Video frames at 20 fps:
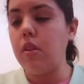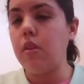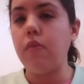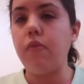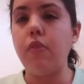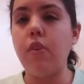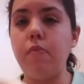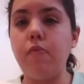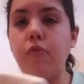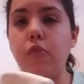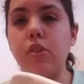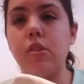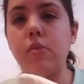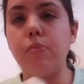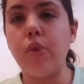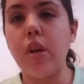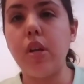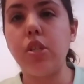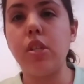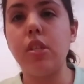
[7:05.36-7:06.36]
from first
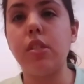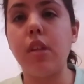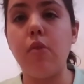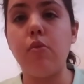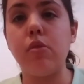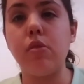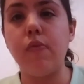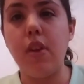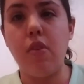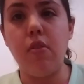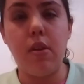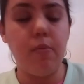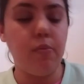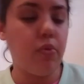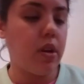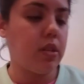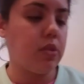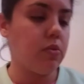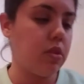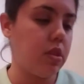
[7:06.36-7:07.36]
impressions, I was very
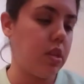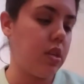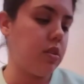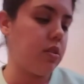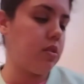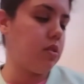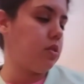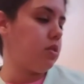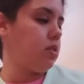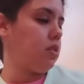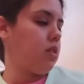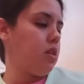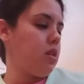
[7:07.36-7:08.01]
impressed with these.